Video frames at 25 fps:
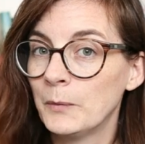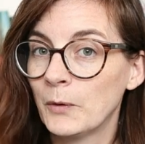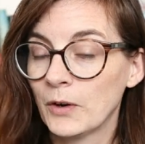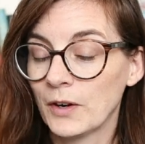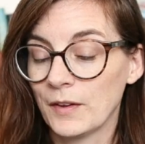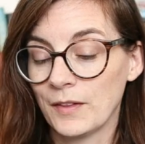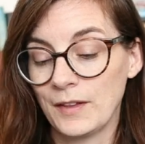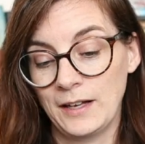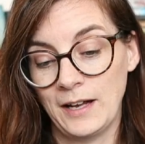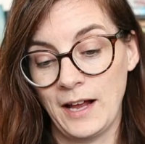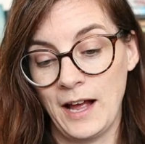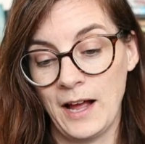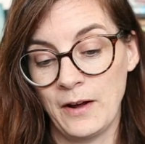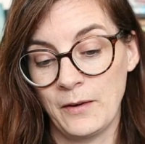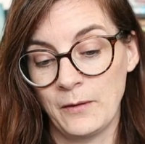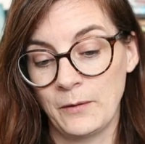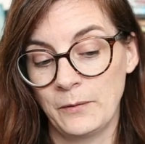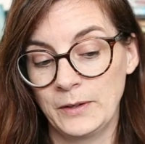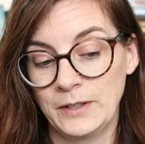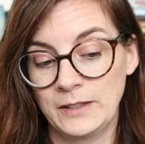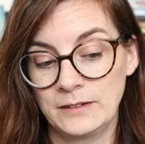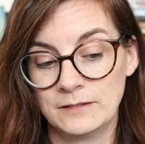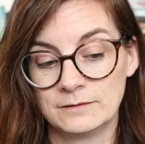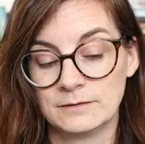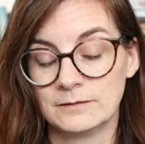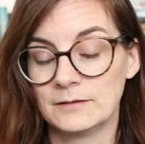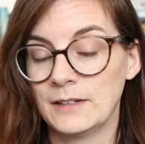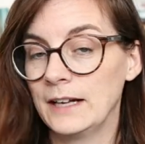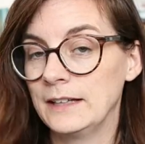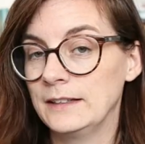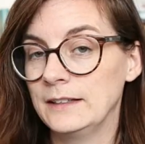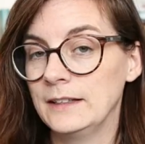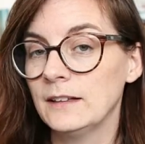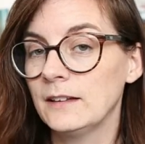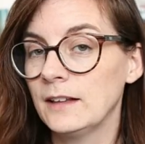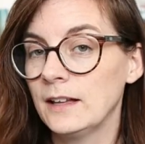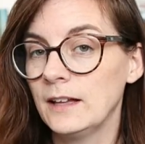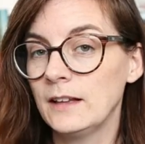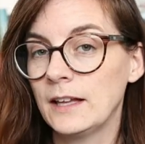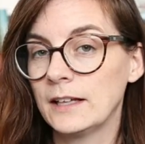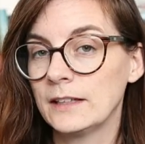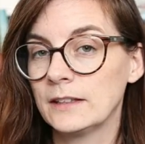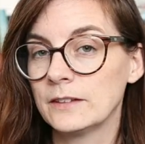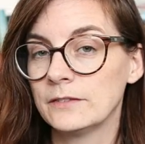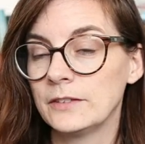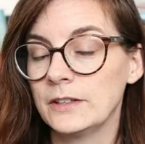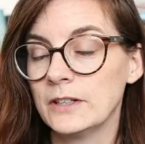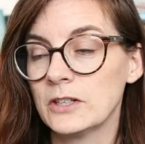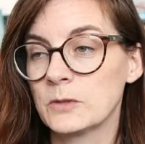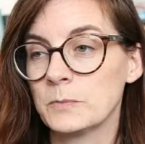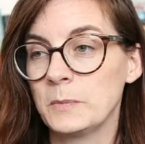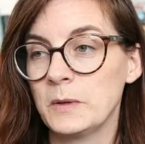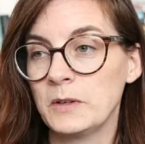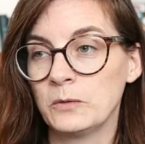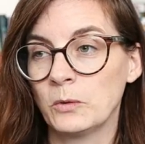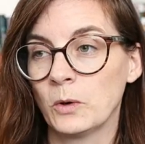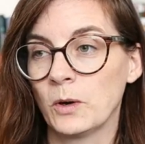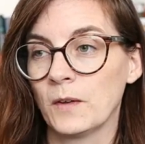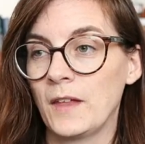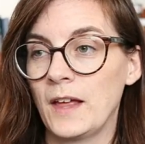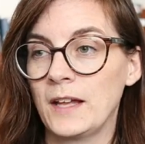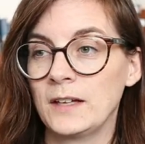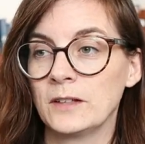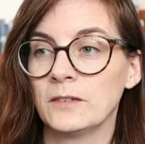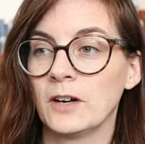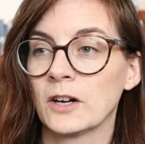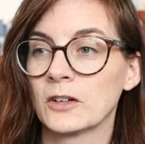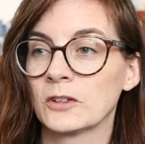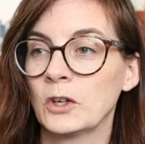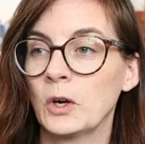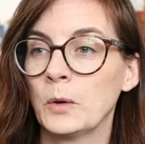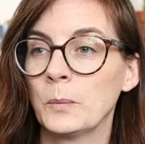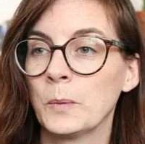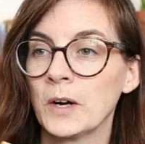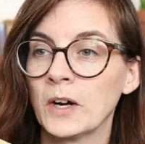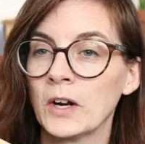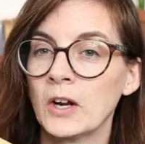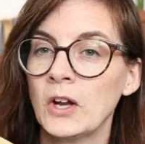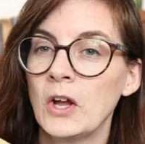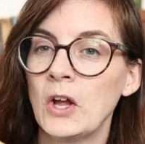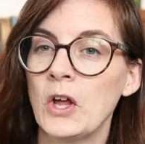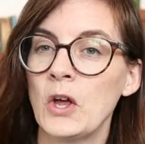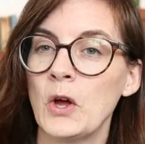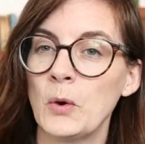more that I would ideally like to finish before the end of October.